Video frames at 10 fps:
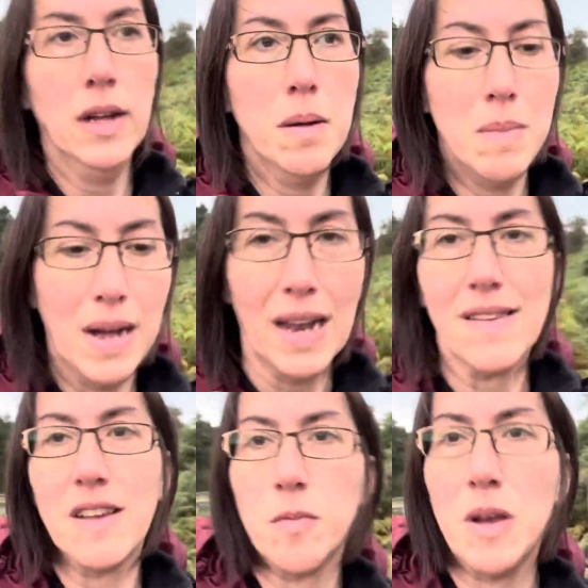My
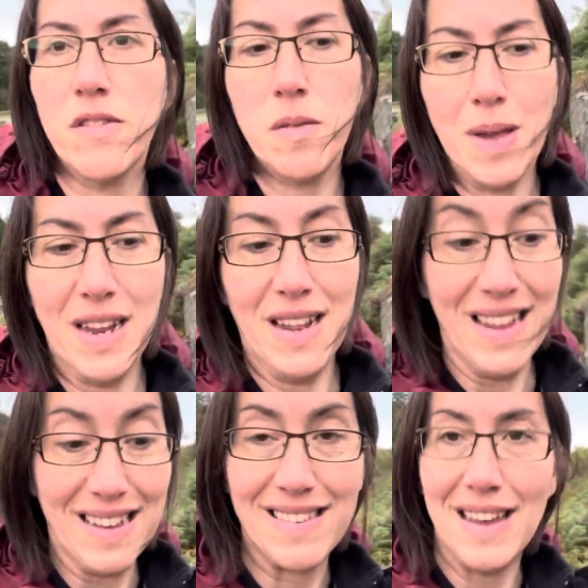last experience of being in
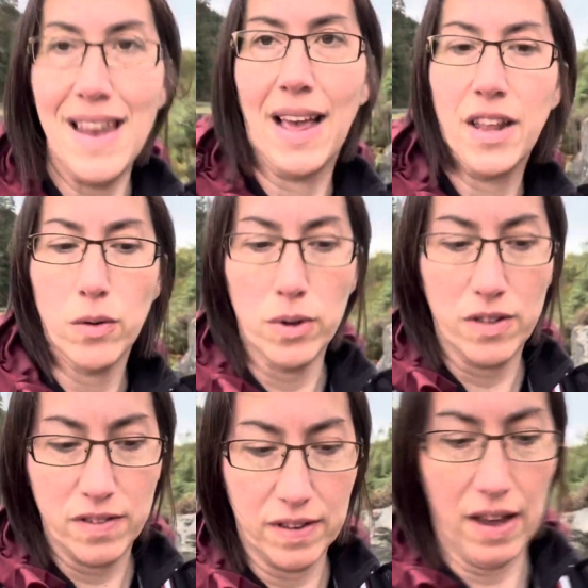this neck of the
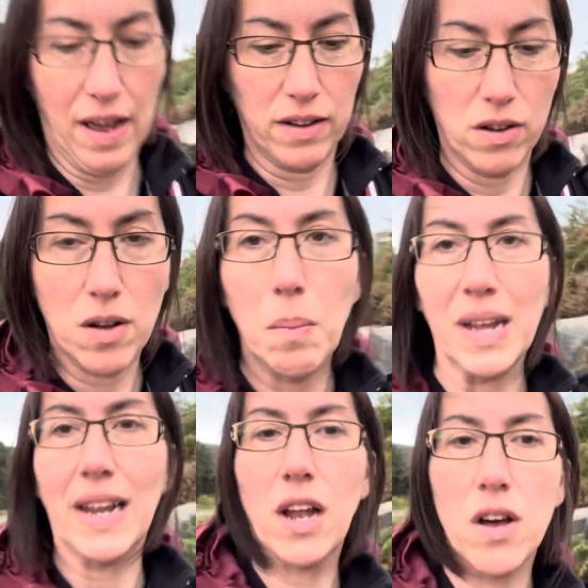woods, I got
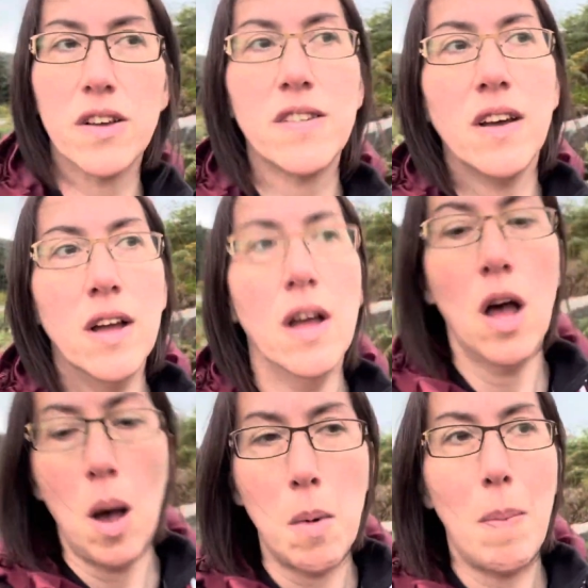completely lost
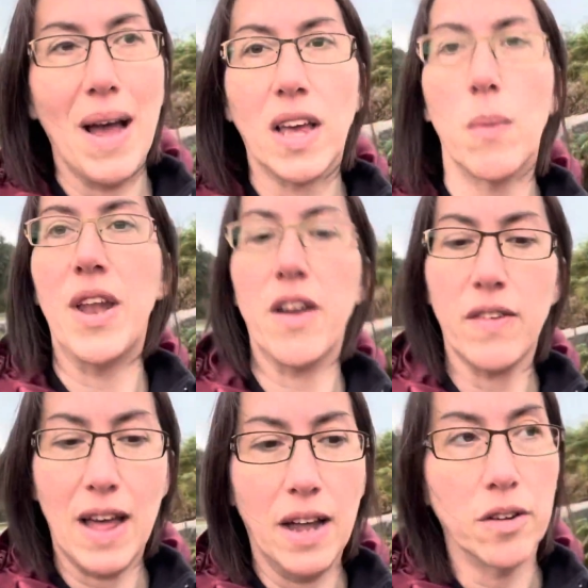on my bike and went over the
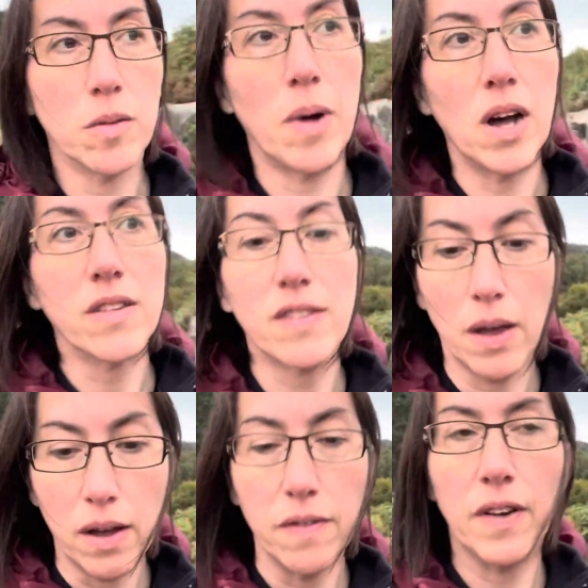handlebars, so
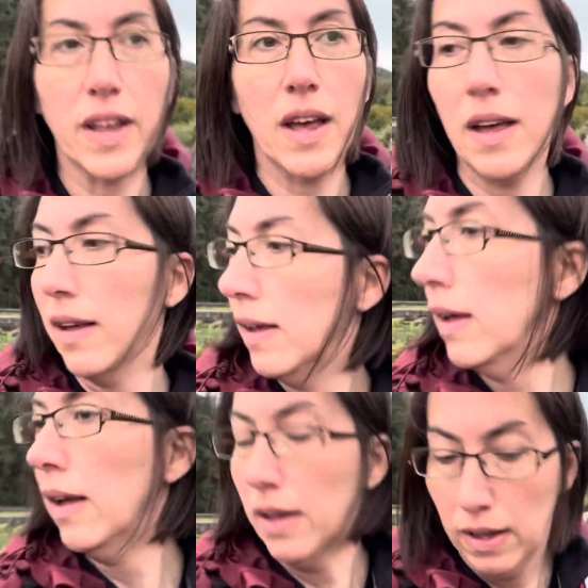hopefully
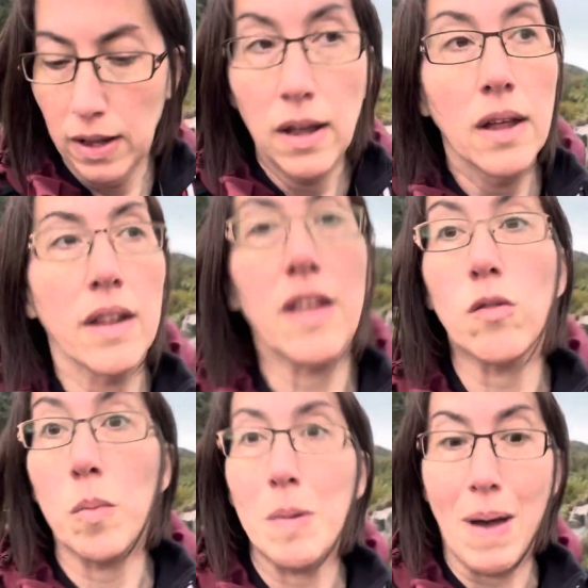this will
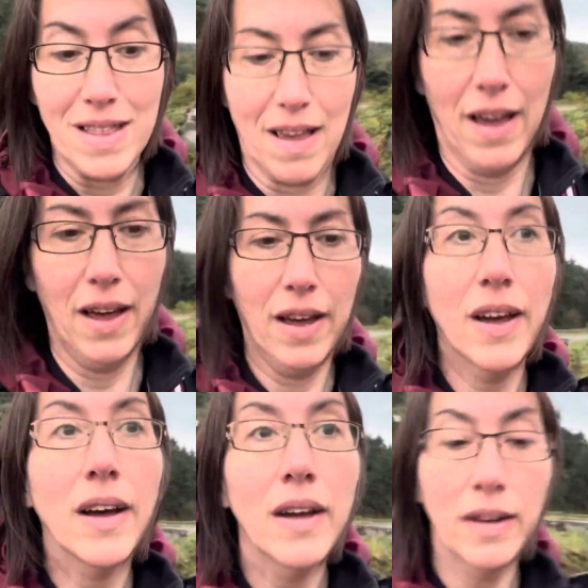be better.
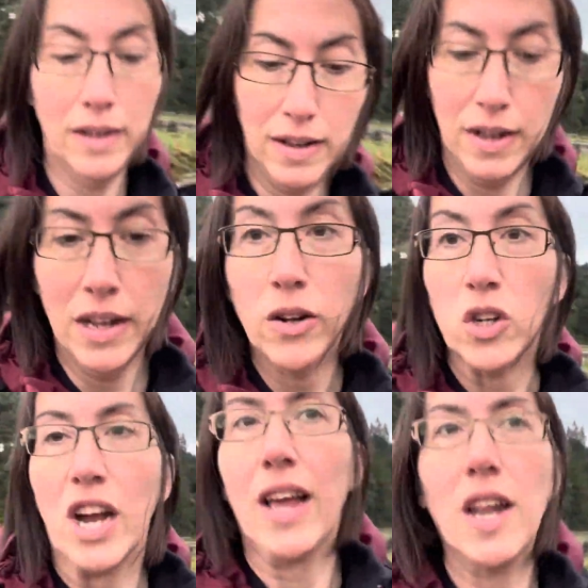We'll
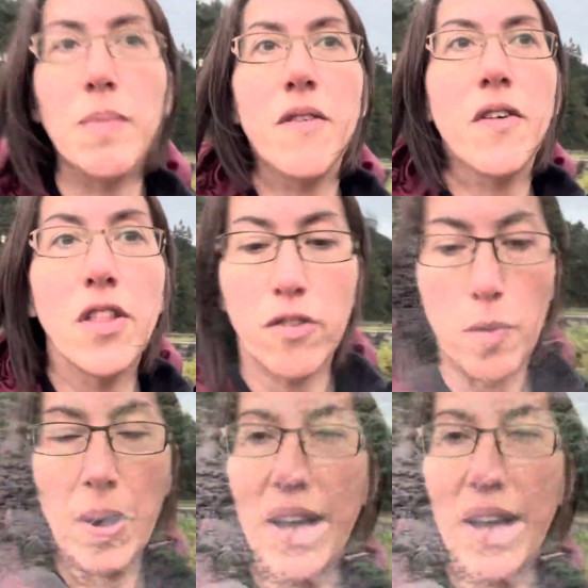check in a bit further up.